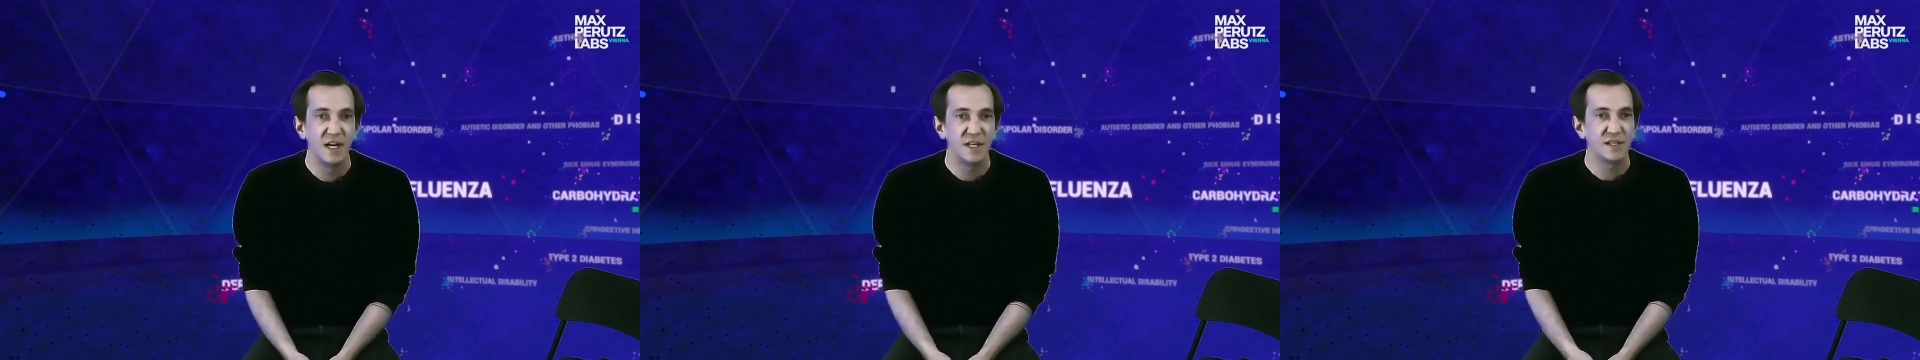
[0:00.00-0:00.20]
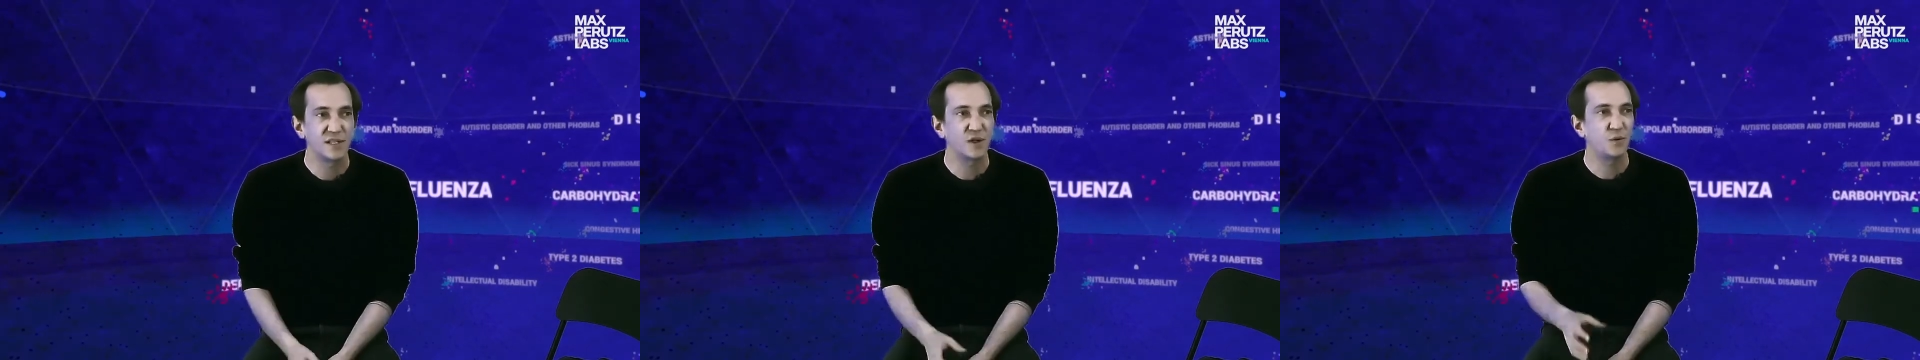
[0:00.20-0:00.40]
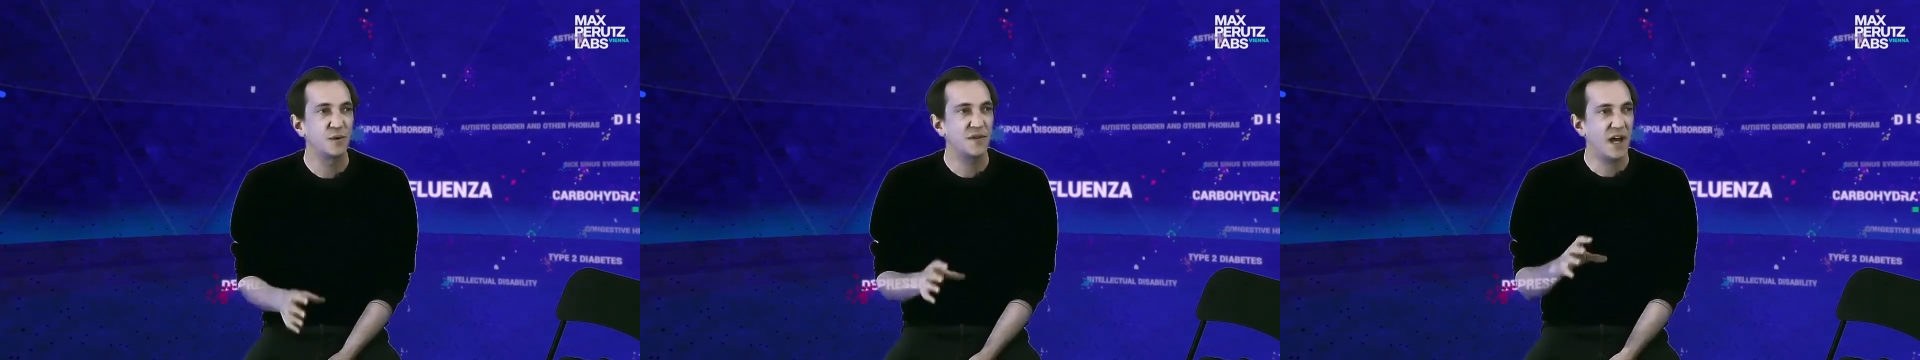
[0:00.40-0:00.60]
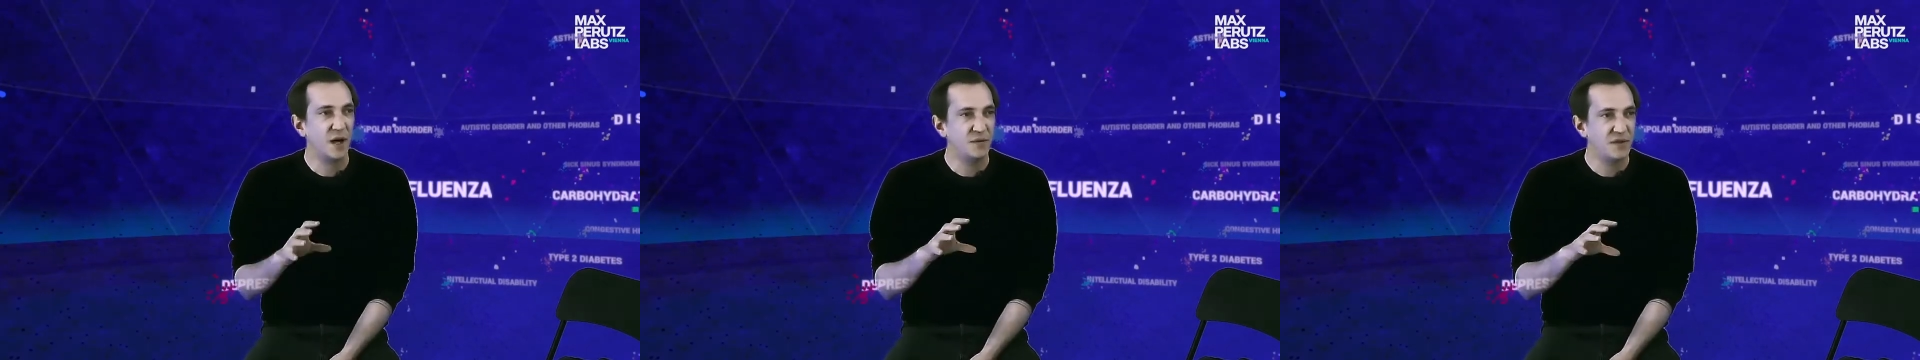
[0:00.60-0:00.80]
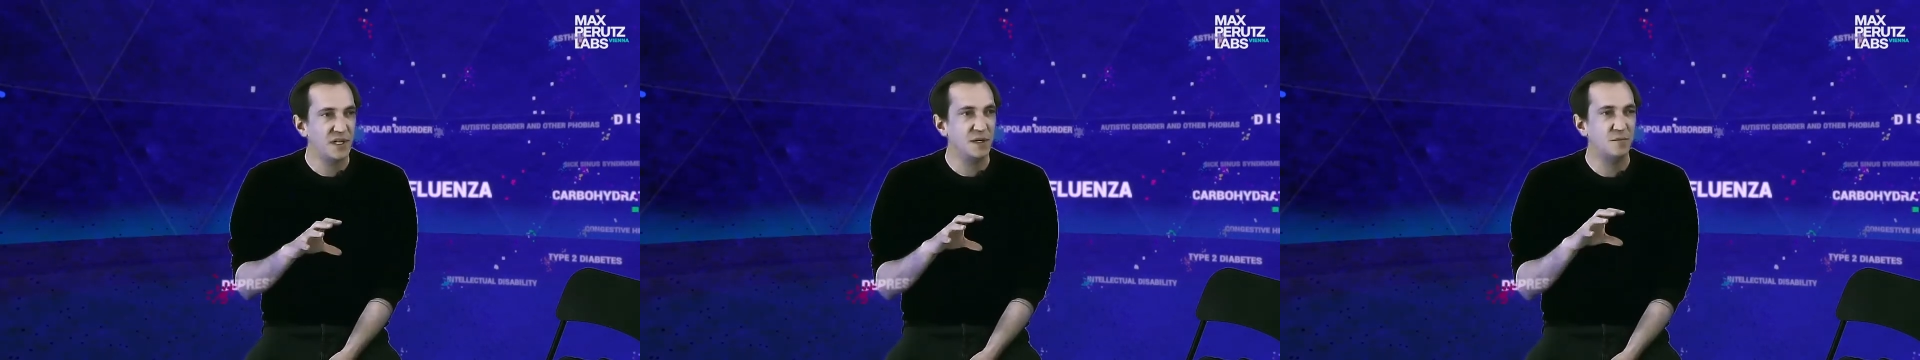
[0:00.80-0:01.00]
So
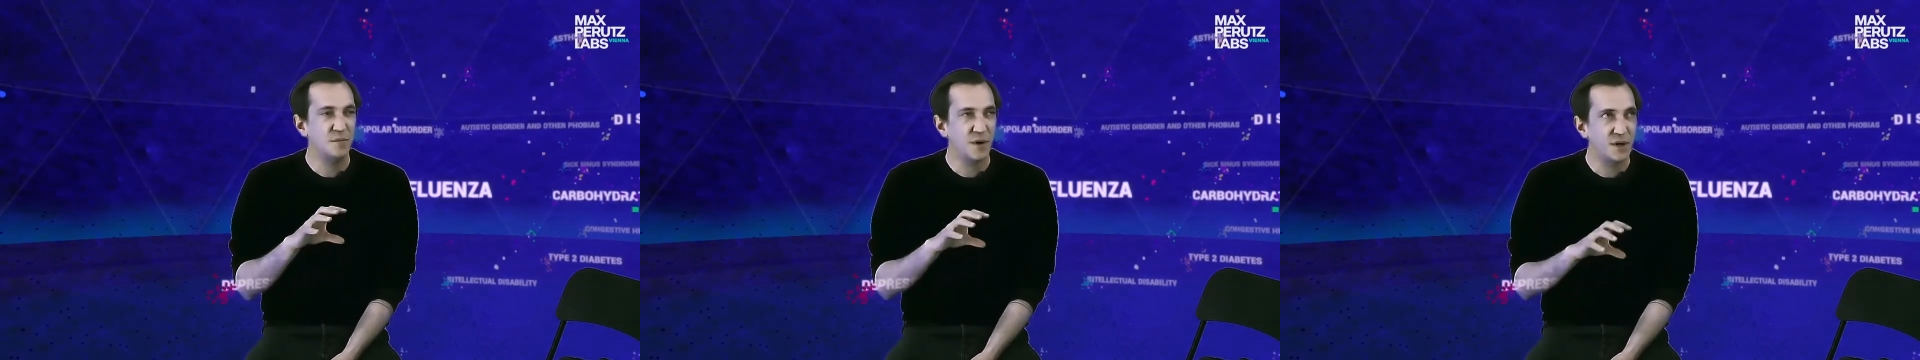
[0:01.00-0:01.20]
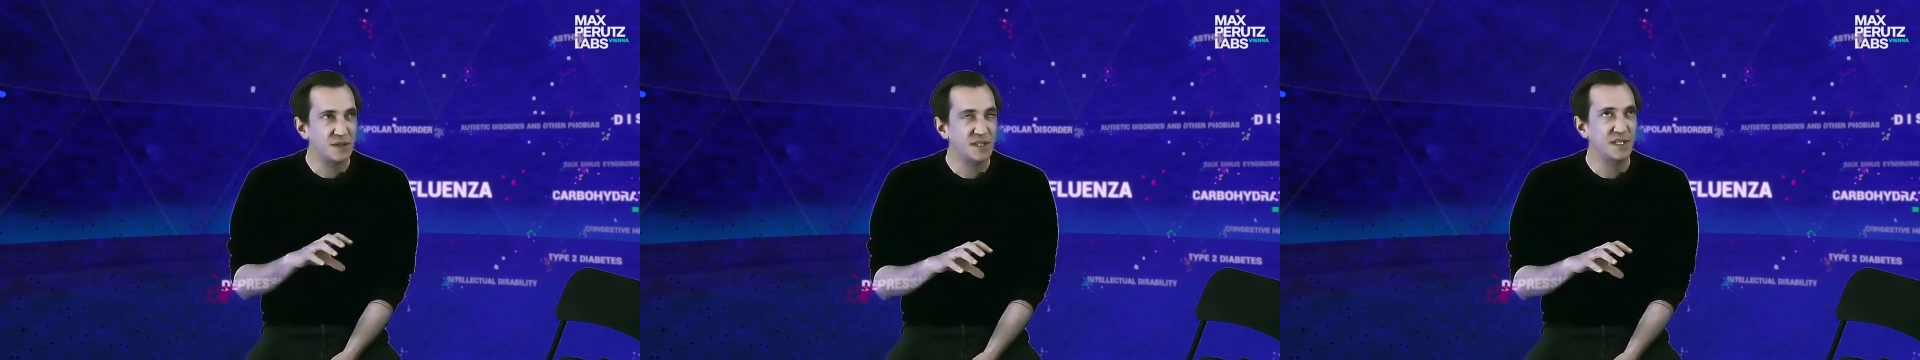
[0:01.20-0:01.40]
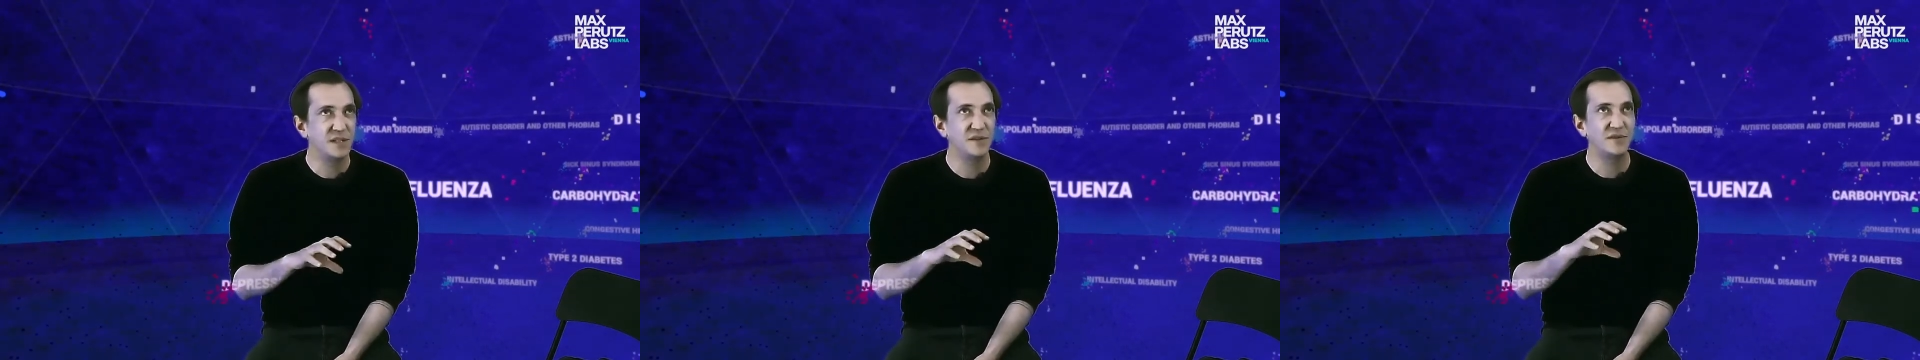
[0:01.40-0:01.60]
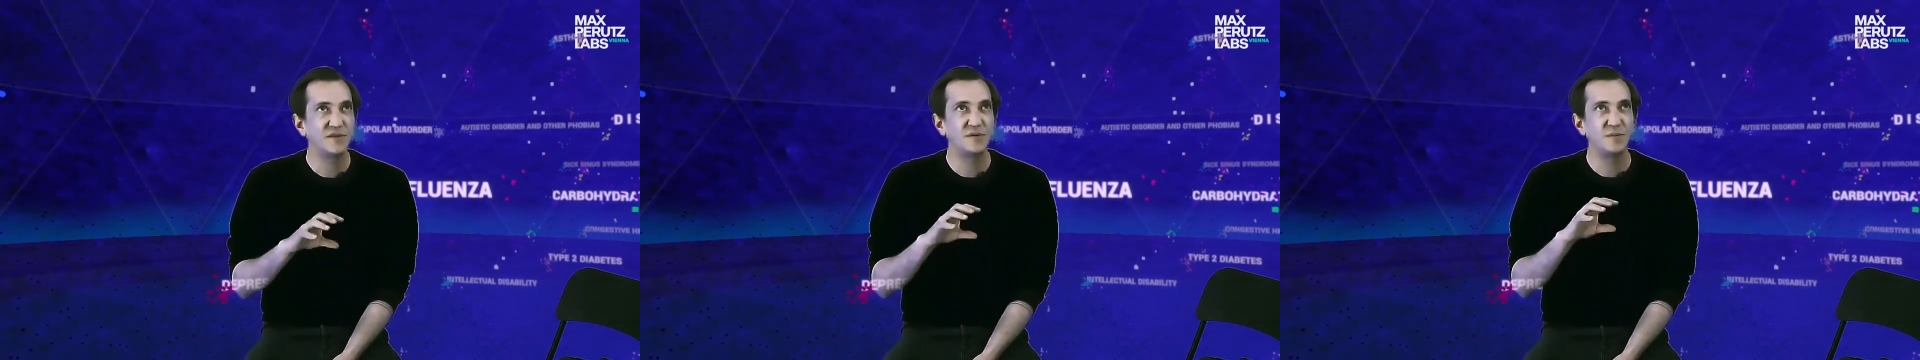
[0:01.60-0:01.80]
without the immersive